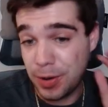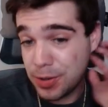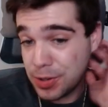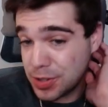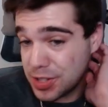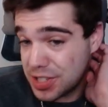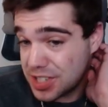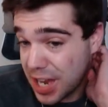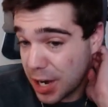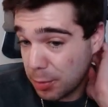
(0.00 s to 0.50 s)

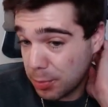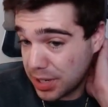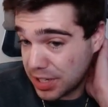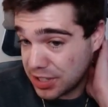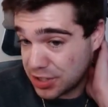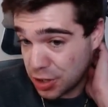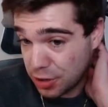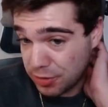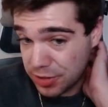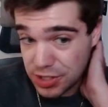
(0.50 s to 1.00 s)
settlement
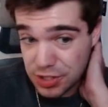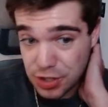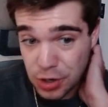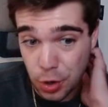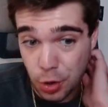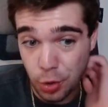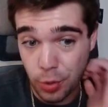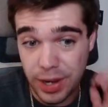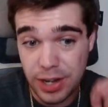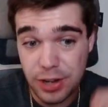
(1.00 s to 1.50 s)
service,
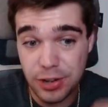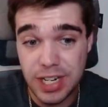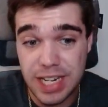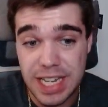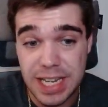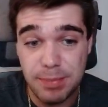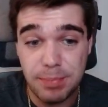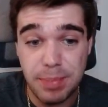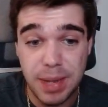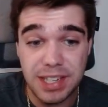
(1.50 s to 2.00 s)
greater
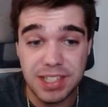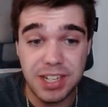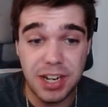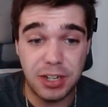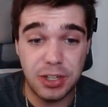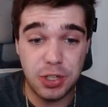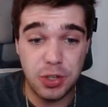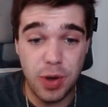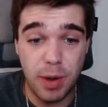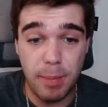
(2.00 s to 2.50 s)
need based
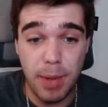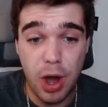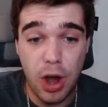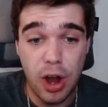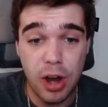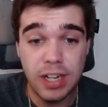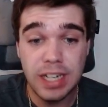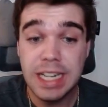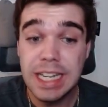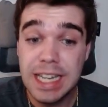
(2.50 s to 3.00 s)
on
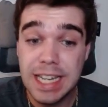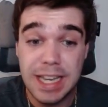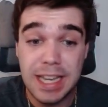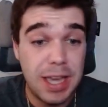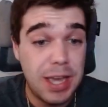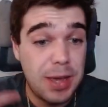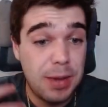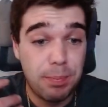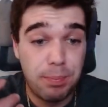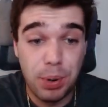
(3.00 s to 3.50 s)
UMR.
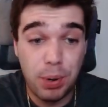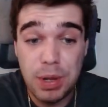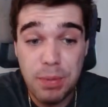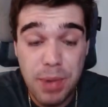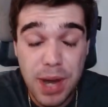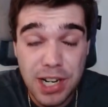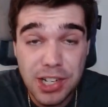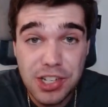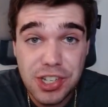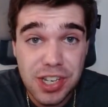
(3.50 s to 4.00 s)
Pretty
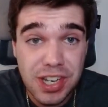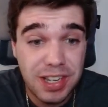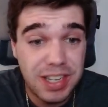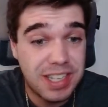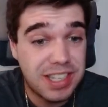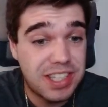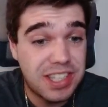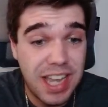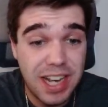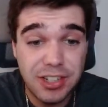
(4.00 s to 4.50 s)
much
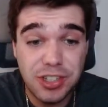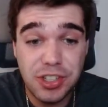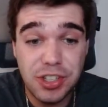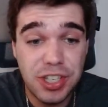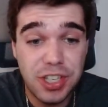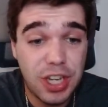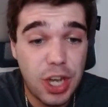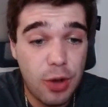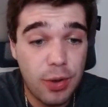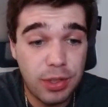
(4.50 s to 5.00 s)

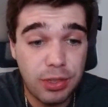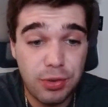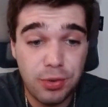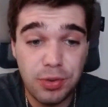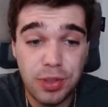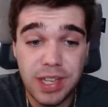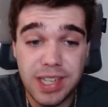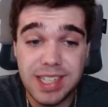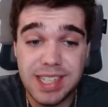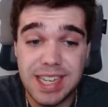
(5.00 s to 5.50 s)
essentially going through
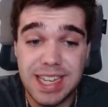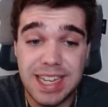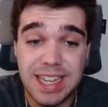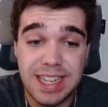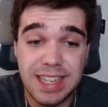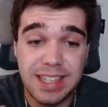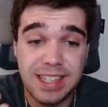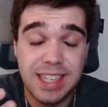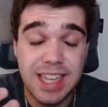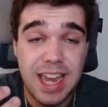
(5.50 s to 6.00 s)
this
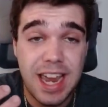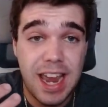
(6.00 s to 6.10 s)
is